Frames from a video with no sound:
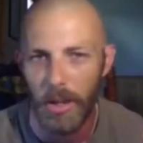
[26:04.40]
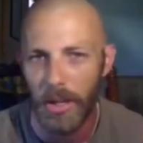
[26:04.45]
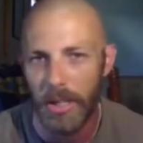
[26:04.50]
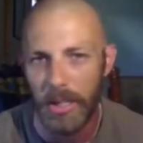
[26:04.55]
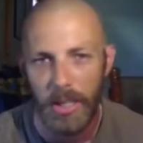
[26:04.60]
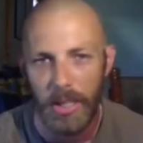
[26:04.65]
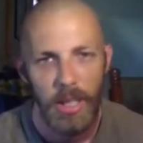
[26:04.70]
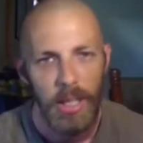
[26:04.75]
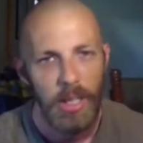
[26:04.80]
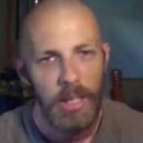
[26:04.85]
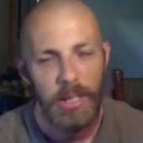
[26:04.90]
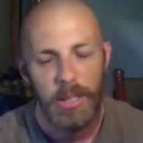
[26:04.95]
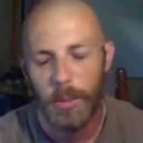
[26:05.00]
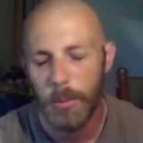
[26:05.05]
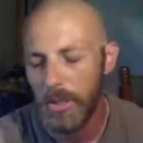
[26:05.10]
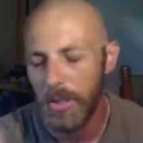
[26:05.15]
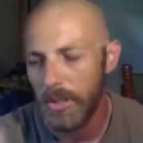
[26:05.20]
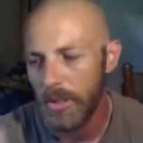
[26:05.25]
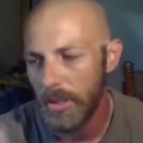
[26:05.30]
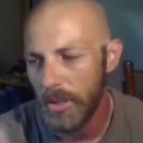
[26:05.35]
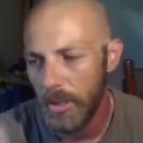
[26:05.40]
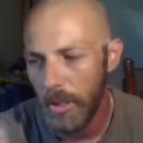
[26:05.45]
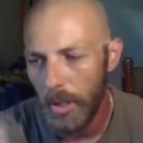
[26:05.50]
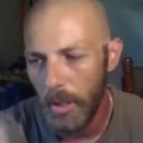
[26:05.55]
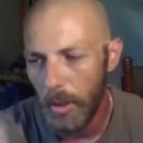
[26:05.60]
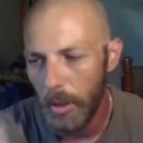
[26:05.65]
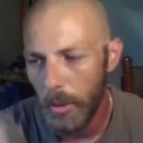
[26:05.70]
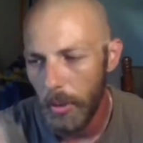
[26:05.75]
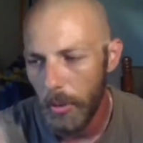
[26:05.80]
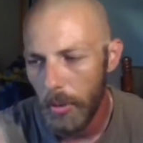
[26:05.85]
dark. You wouldn't
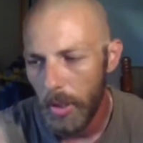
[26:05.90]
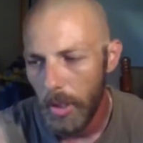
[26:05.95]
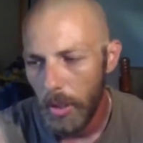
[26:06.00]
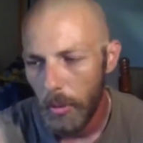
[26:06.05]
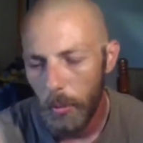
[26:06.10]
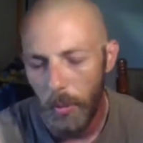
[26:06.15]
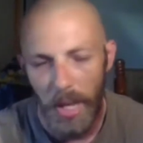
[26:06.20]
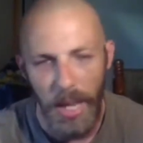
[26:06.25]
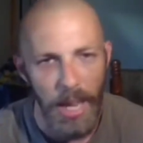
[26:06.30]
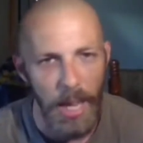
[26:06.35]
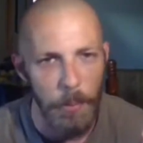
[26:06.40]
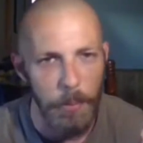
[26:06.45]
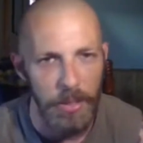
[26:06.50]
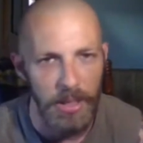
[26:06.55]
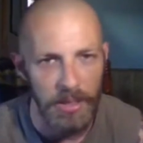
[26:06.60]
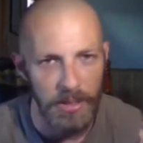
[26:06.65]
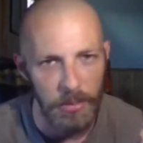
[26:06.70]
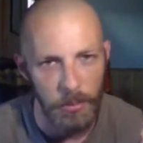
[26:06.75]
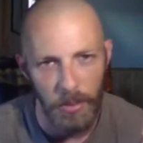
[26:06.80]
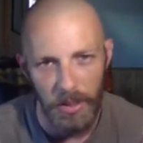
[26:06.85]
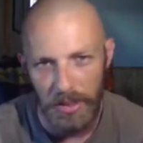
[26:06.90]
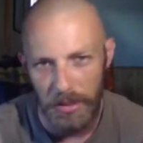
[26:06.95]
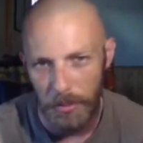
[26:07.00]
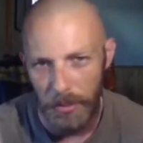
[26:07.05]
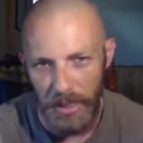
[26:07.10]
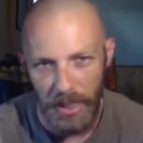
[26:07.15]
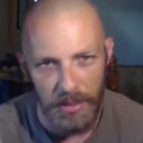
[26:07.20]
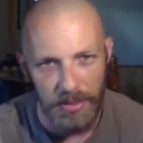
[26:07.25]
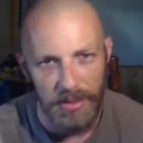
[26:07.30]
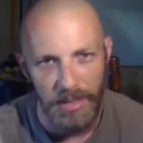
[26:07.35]
know what happiness
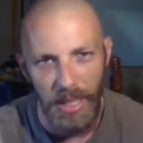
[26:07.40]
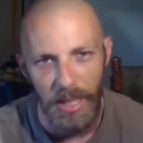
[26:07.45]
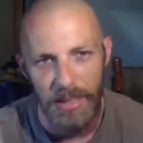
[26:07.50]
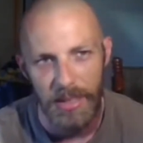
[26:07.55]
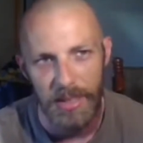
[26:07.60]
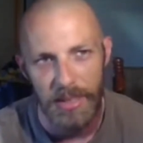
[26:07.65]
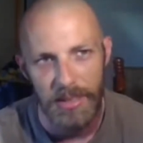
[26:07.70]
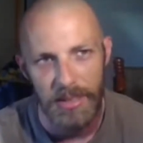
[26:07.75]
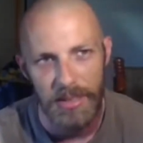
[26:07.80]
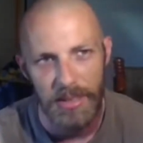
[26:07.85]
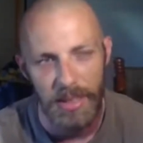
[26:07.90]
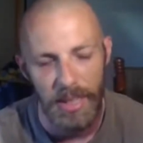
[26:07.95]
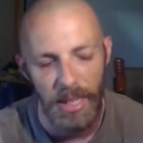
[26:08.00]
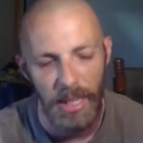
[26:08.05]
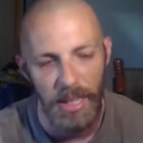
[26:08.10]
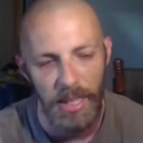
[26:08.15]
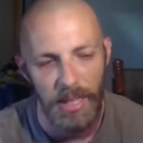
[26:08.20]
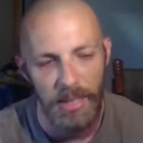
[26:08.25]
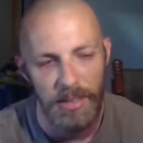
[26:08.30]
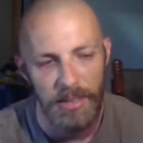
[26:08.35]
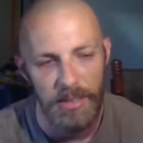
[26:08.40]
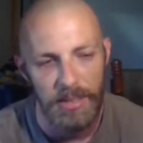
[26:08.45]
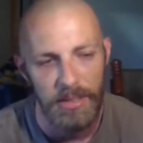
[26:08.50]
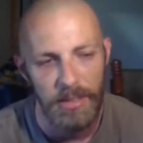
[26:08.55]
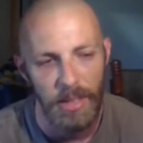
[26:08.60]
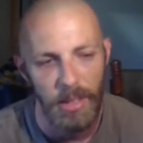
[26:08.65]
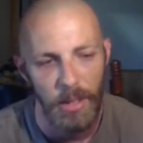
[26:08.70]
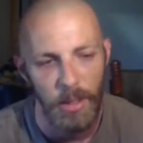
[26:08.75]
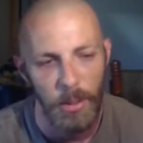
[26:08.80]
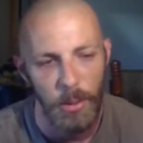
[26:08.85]
was without sadness. And
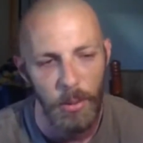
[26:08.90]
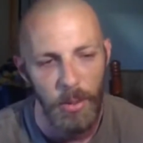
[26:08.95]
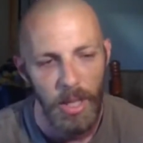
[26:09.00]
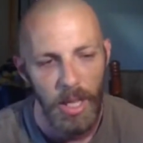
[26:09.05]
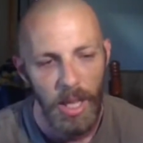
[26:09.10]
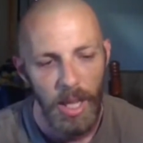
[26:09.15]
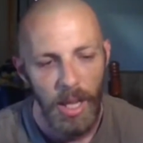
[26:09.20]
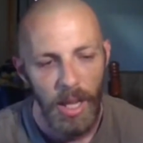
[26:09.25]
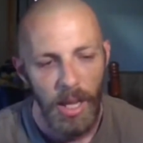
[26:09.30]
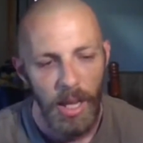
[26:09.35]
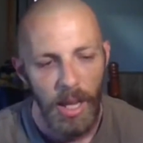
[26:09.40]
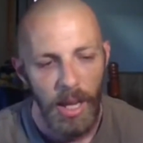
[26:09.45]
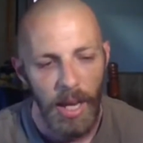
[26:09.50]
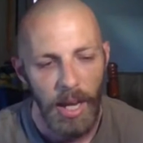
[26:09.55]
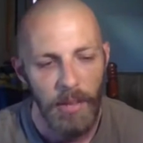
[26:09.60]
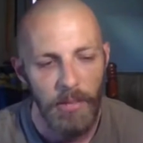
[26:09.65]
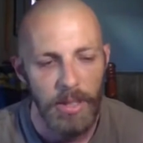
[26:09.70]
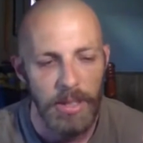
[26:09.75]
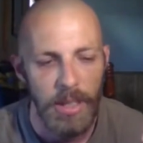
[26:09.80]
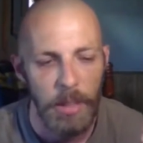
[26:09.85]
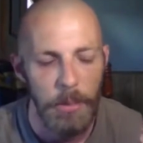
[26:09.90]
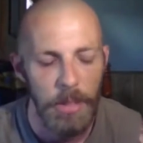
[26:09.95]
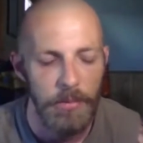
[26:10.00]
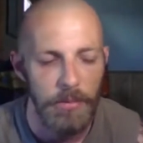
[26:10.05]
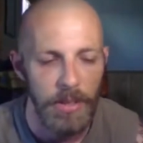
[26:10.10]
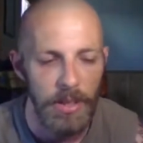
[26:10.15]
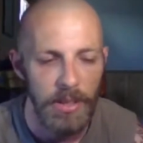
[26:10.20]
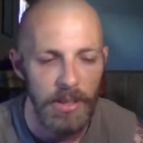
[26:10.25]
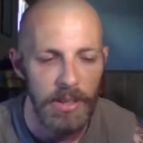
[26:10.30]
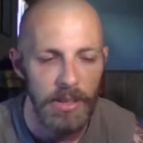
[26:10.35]
so every time I
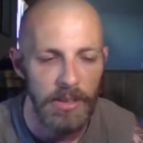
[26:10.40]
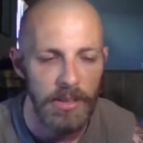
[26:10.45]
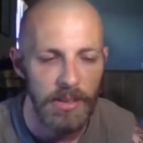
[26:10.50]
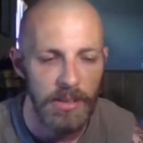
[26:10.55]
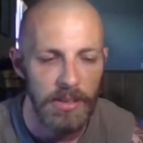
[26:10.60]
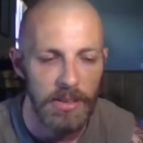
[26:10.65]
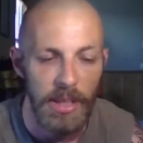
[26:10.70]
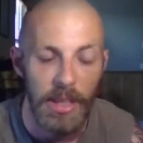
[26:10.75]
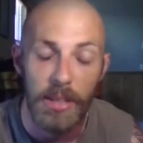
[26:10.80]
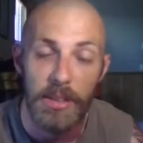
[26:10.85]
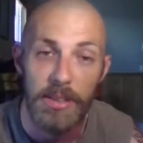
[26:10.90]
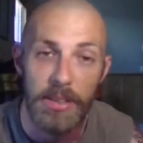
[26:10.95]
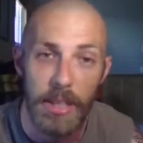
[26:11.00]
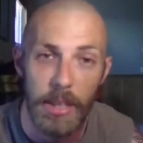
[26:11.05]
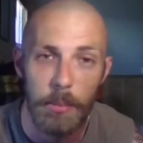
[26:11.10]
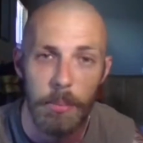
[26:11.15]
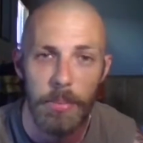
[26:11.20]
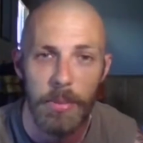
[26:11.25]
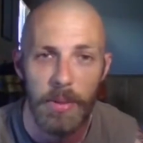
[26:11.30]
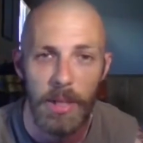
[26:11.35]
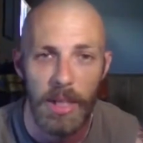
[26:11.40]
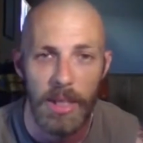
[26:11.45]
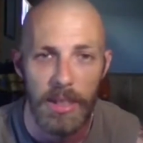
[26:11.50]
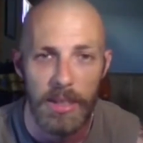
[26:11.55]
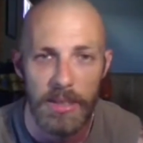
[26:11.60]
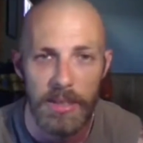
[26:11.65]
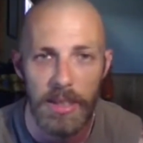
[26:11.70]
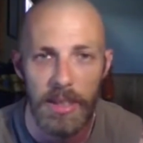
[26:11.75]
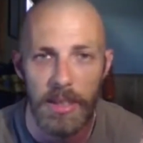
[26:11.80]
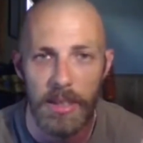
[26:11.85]
feel the scale tip
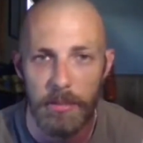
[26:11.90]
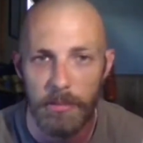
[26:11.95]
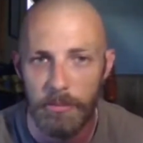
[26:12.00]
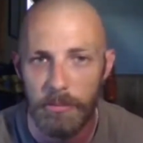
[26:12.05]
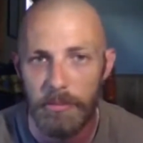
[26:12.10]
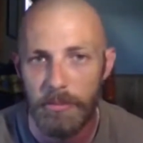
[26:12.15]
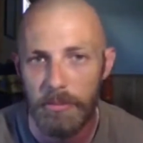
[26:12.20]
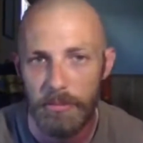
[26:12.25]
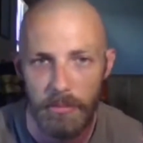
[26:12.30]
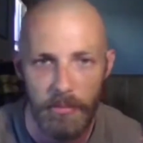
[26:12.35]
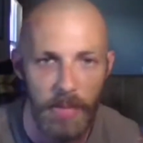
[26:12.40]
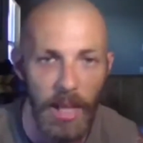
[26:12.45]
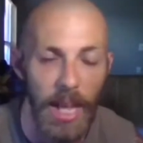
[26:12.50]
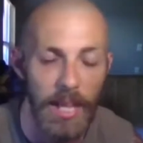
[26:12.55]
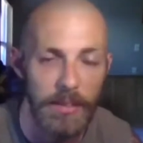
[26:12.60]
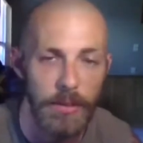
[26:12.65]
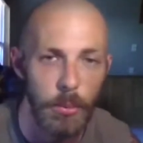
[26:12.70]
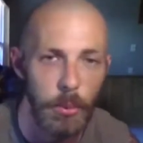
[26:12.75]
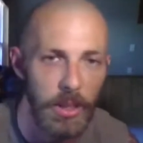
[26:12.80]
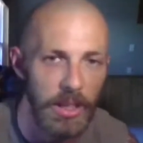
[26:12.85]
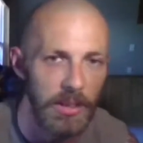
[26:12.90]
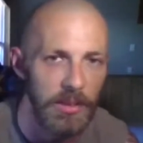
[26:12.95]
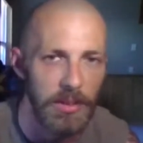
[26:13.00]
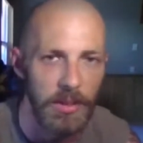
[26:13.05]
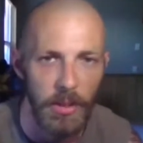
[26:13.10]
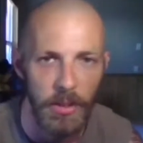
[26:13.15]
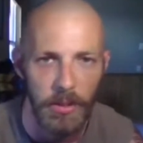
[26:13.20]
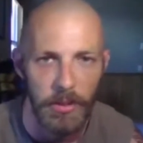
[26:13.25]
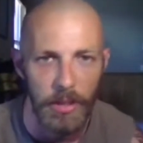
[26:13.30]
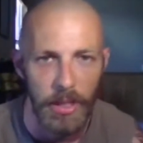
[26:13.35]
like it did last week,
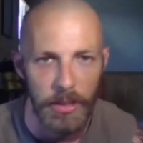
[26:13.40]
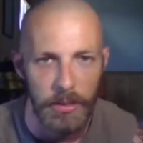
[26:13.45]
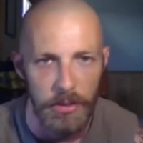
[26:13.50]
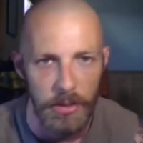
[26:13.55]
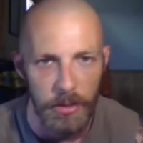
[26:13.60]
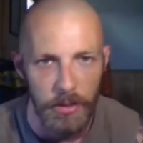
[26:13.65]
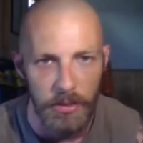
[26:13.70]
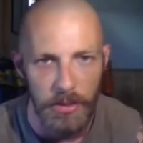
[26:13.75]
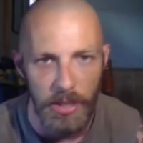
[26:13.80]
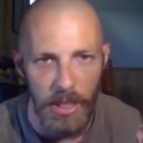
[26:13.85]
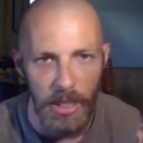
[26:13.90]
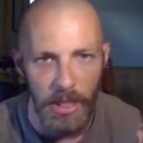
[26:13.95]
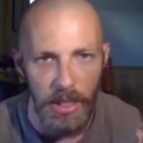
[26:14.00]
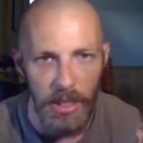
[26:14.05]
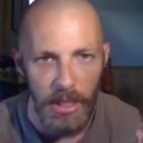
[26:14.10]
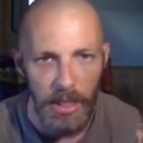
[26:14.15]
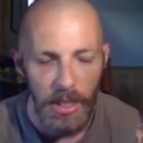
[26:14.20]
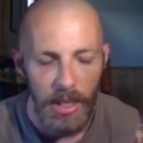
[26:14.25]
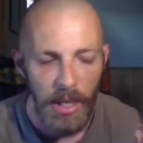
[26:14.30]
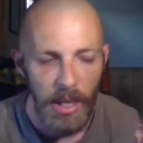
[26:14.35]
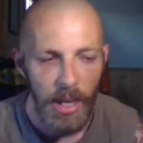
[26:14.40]
starting around Tuesday,